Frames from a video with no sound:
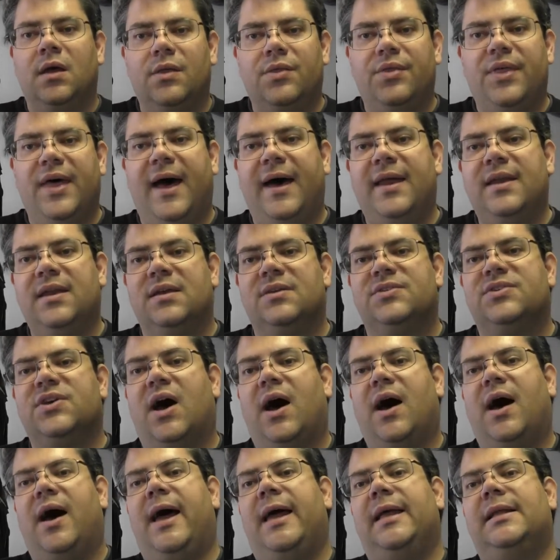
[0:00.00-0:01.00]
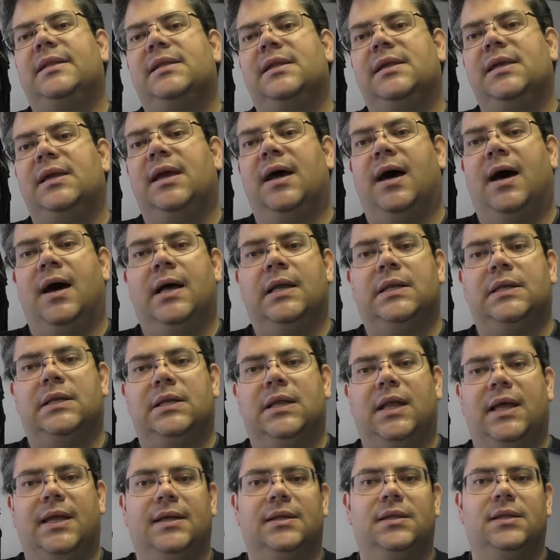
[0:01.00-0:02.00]
that is highly
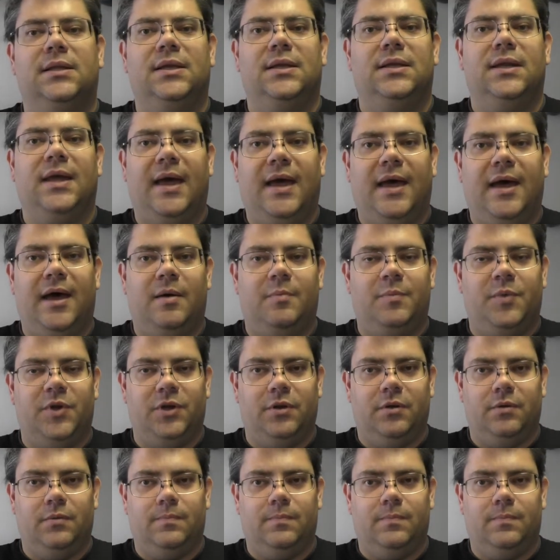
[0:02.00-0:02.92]
unlikely to happen.